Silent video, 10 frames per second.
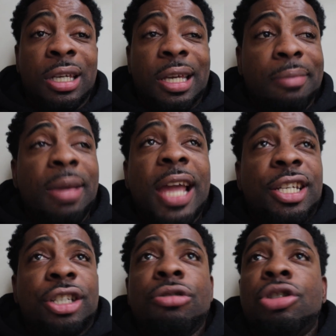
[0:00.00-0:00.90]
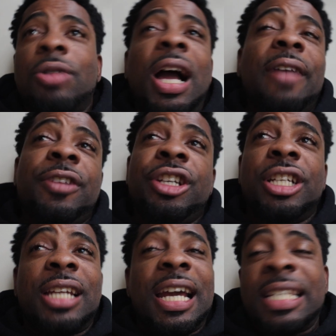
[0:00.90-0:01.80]
Imagine you driving in
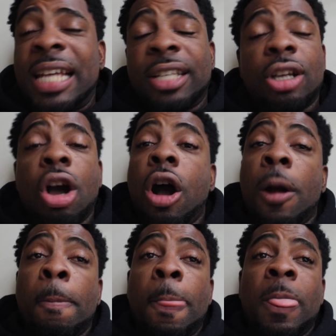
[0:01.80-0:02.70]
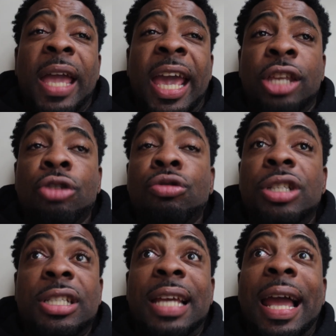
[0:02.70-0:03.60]
your nice-ass car, and you
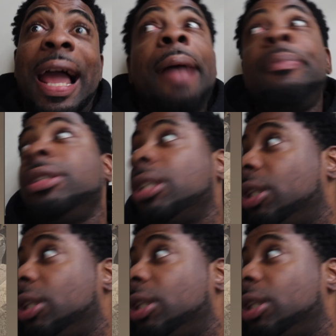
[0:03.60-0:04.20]
just happen to